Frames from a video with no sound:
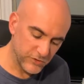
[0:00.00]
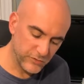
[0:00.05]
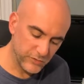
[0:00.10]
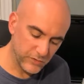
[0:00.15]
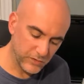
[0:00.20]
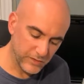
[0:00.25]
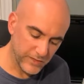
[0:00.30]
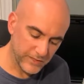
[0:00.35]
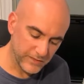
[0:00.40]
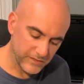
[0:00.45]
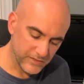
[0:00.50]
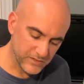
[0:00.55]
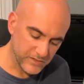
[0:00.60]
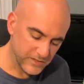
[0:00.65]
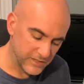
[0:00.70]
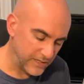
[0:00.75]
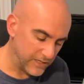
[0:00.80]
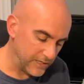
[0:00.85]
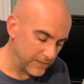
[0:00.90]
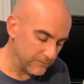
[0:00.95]
you would like this
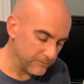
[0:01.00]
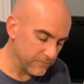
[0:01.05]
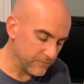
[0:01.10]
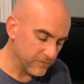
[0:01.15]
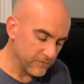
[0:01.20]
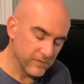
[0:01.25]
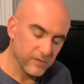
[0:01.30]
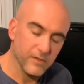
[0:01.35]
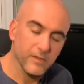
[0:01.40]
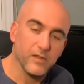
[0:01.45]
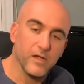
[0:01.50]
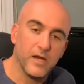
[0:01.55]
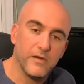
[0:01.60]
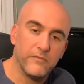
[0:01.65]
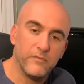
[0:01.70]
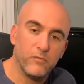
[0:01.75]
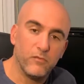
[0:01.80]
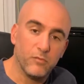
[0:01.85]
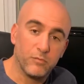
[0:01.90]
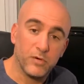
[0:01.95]
game. A lot of
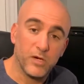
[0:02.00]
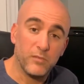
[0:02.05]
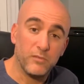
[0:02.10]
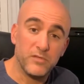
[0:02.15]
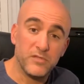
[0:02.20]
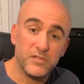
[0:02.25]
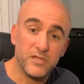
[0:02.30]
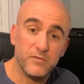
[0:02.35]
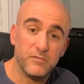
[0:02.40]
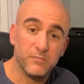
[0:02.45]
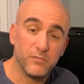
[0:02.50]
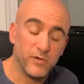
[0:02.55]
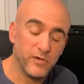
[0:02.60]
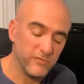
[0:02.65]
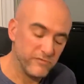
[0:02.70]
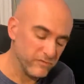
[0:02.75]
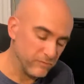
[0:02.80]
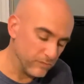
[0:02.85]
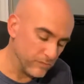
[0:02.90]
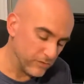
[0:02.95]
it would probably seem pretty
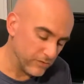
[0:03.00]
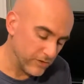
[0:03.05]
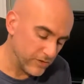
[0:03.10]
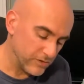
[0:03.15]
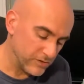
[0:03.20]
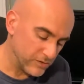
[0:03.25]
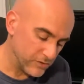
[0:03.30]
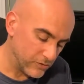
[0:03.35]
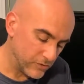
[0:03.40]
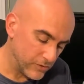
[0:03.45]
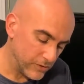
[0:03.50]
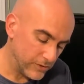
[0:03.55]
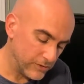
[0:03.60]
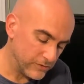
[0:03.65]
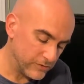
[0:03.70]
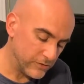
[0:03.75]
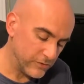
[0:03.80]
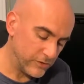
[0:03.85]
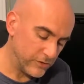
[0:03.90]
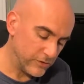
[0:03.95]
familiar to you.
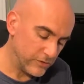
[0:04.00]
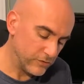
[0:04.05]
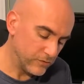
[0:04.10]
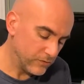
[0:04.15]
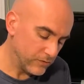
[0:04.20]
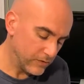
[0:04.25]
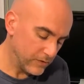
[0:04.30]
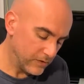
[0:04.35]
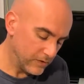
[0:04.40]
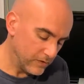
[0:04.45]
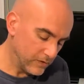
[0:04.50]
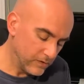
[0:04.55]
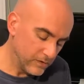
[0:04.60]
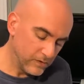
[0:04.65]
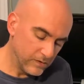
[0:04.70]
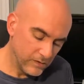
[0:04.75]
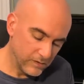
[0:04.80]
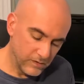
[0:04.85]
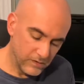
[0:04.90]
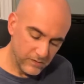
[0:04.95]
If you're
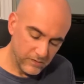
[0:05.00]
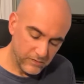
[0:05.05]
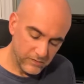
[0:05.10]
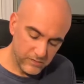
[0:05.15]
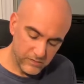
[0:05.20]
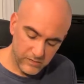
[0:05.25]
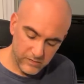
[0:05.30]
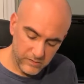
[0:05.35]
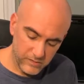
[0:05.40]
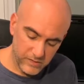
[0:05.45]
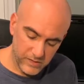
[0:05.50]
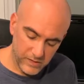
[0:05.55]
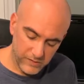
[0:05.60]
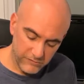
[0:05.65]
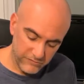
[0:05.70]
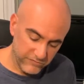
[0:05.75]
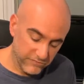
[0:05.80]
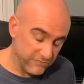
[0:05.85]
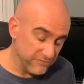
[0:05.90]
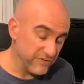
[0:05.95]
a
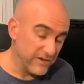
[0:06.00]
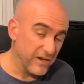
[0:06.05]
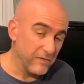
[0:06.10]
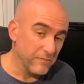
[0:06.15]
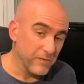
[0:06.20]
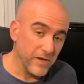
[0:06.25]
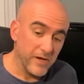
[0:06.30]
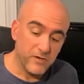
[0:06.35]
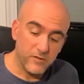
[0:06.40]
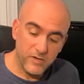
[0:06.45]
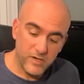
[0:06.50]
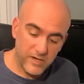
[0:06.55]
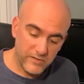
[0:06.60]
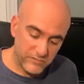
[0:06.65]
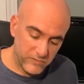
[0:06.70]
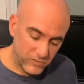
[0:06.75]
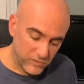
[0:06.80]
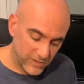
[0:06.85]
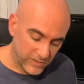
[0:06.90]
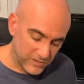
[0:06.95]
fan of Minecraft,
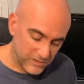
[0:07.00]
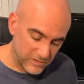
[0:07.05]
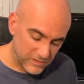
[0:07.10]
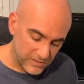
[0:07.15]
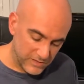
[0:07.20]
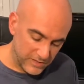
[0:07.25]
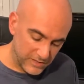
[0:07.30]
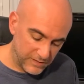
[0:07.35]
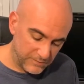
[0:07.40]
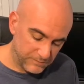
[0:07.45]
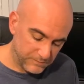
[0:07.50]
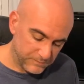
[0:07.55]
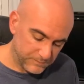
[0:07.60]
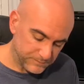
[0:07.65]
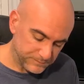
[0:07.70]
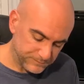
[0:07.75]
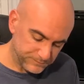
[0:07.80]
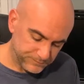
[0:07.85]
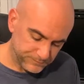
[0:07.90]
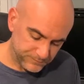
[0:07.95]
you like this game.
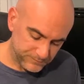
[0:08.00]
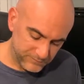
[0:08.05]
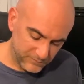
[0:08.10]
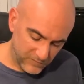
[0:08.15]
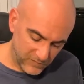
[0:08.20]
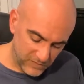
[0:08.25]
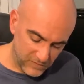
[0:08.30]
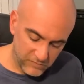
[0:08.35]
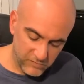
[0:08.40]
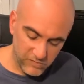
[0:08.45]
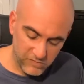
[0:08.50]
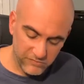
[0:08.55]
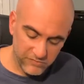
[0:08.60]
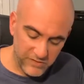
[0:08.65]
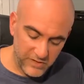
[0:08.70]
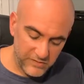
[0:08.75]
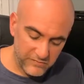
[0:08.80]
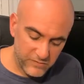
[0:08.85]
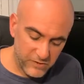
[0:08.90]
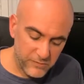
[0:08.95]
If you're a fan
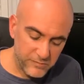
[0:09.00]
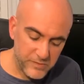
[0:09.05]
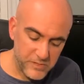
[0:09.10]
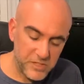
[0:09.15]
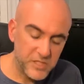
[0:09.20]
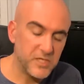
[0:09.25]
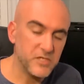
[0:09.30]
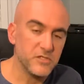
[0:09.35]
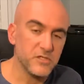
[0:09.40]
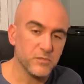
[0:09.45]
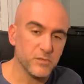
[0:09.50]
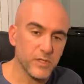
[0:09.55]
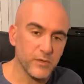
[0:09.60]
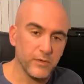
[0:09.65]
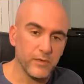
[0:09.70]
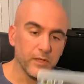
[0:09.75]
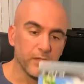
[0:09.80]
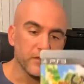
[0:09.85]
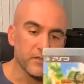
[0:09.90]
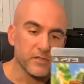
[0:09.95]
of RPGs, you probably
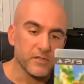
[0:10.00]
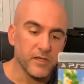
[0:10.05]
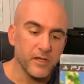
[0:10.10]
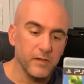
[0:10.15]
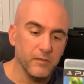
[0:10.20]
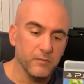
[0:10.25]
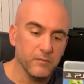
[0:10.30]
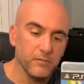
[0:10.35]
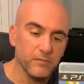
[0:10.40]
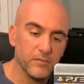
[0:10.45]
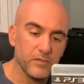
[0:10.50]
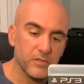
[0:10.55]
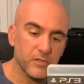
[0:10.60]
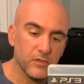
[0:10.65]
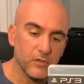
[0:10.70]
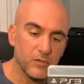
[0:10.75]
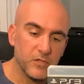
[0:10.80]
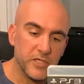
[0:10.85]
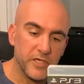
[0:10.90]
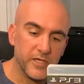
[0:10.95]
like this game.
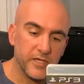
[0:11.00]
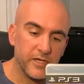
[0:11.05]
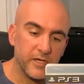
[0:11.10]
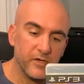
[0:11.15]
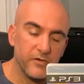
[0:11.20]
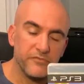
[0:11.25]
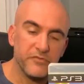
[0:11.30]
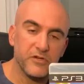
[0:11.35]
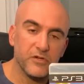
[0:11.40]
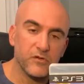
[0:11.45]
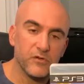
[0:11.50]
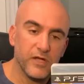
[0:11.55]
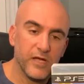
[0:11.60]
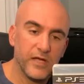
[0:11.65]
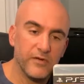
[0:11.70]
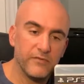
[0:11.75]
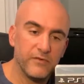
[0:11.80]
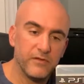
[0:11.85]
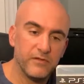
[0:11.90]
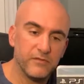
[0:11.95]
So check it out if you don't
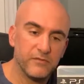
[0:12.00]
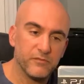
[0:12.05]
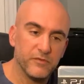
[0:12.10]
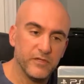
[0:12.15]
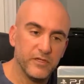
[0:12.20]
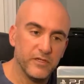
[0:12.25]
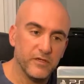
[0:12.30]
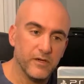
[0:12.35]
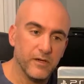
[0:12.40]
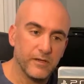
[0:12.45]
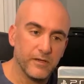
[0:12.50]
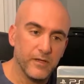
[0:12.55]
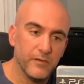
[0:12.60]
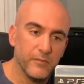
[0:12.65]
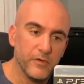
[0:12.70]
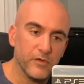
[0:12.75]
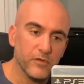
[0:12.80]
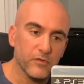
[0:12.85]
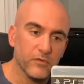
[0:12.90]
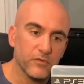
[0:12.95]
have it, 3D Dot Game
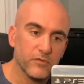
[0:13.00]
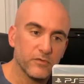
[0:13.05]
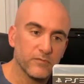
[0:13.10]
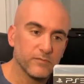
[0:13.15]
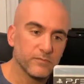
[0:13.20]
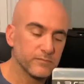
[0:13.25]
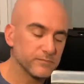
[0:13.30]
Heroes.